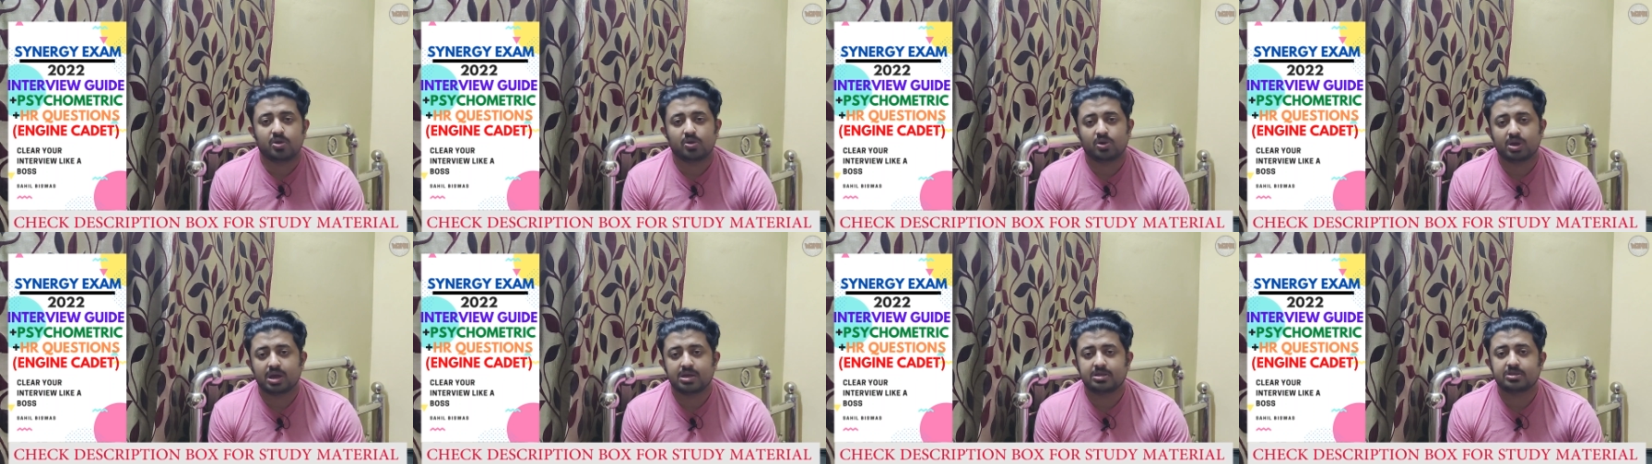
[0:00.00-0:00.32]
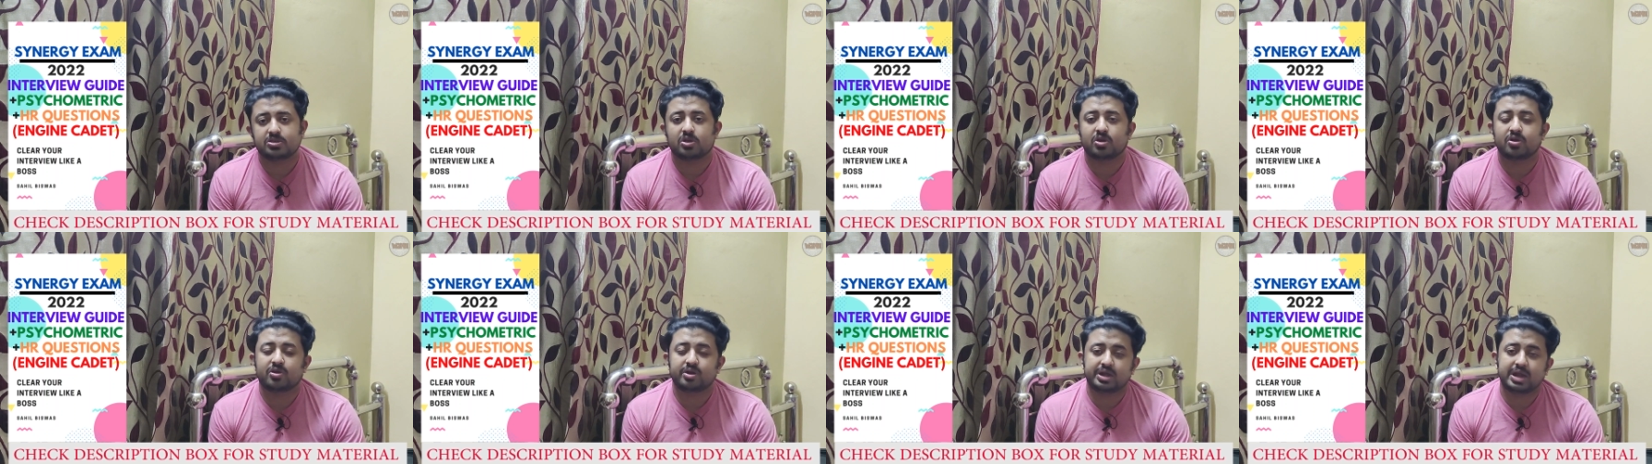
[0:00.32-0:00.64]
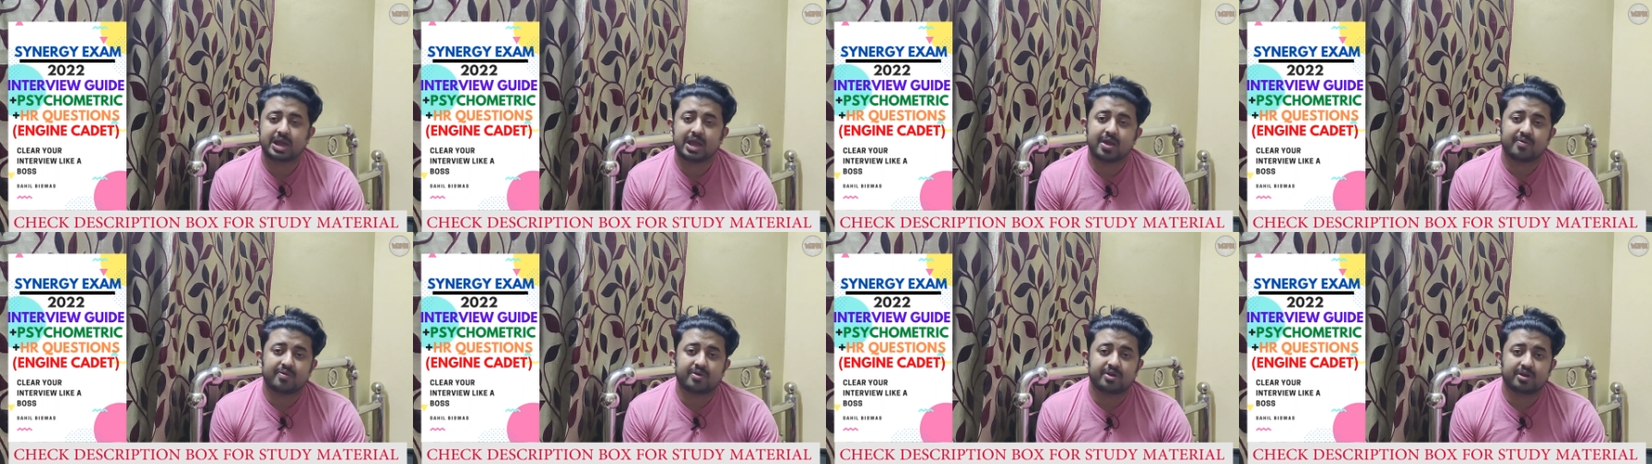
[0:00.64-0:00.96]
You guys
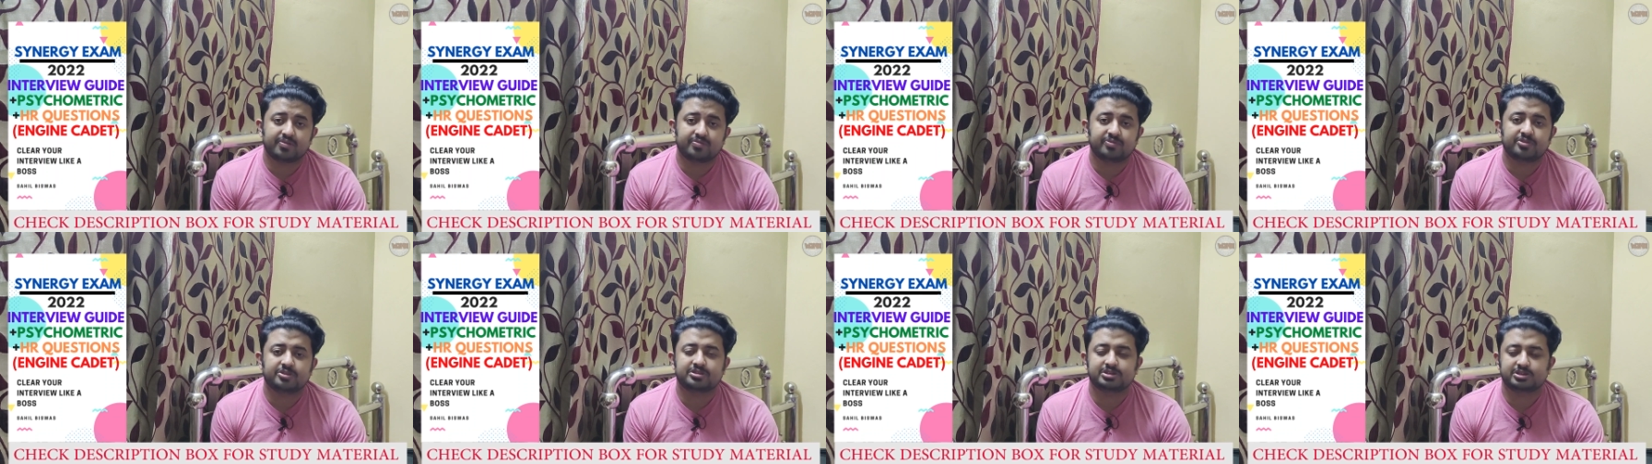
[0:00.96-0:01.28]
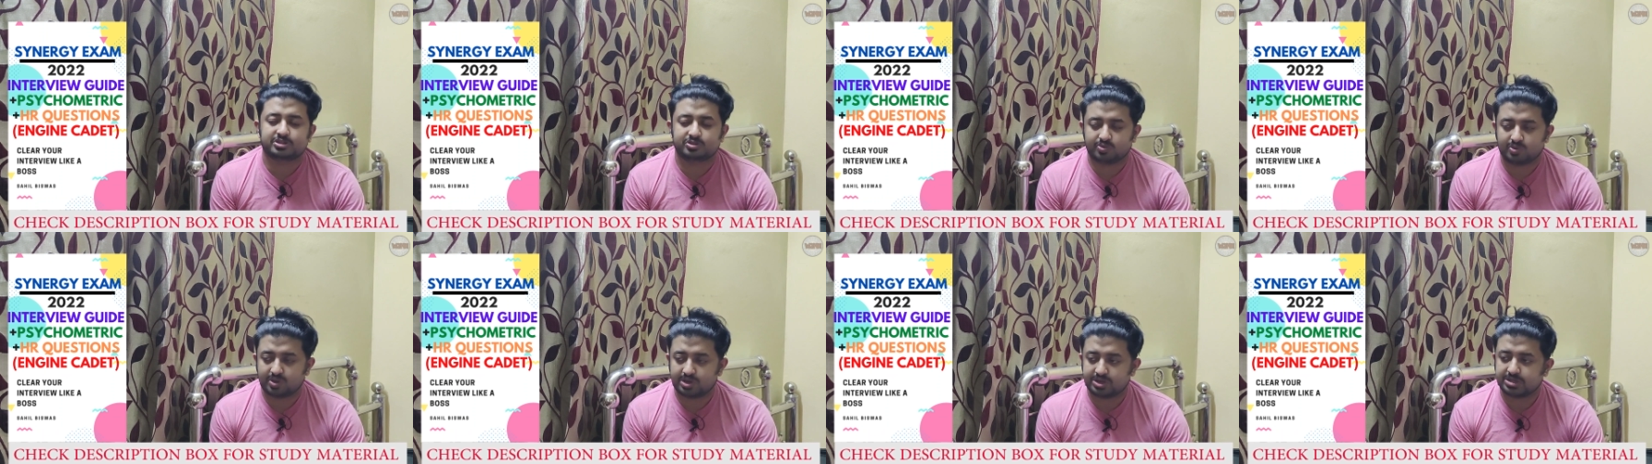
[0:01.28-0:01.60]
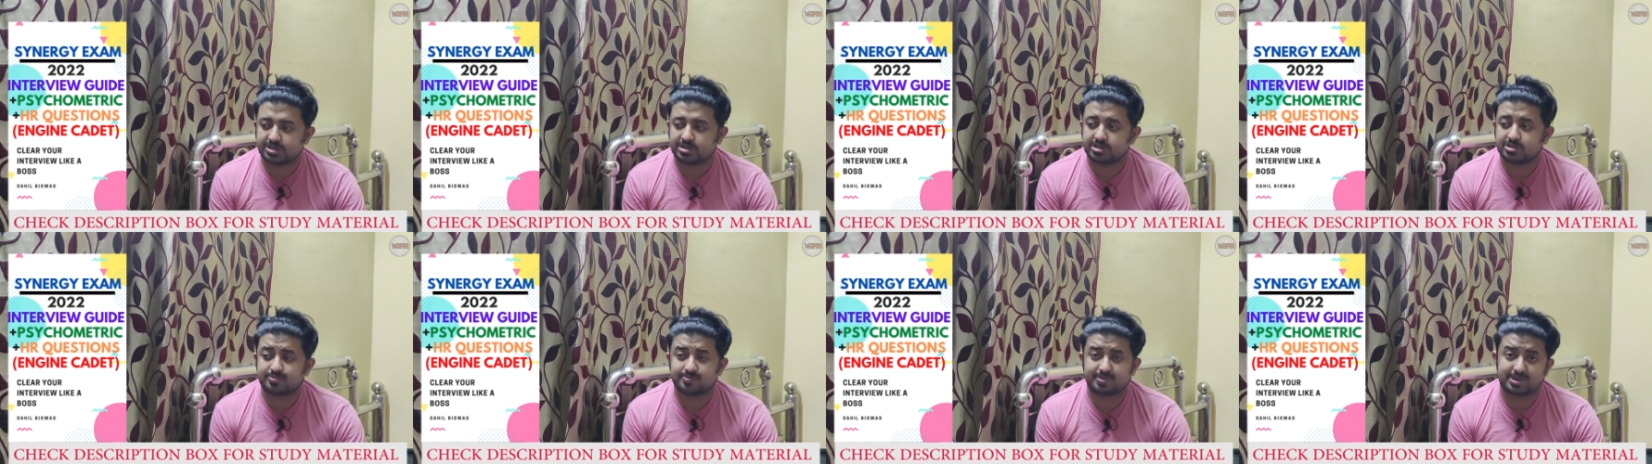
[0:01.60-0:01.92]
already aware of the situation,